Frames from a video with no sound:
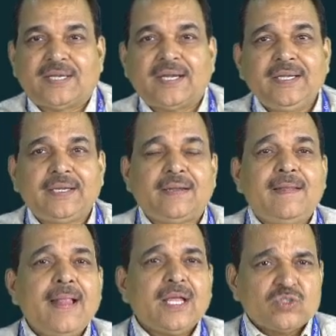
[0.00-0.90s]
Right now,
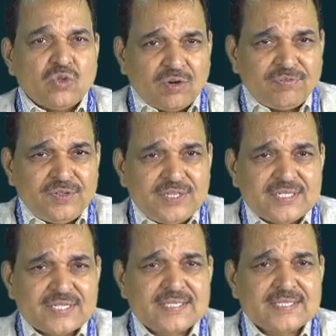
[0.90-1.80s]
geography is
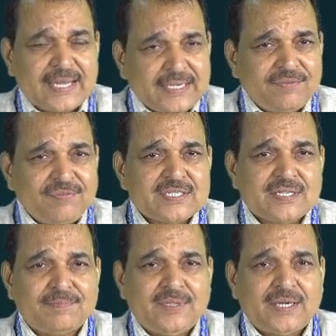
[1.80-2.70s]
a scientific
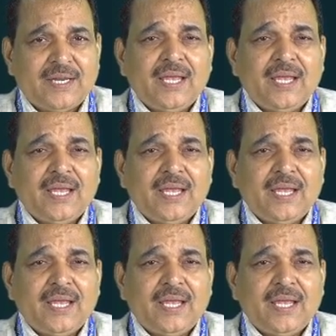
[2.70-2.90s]
subject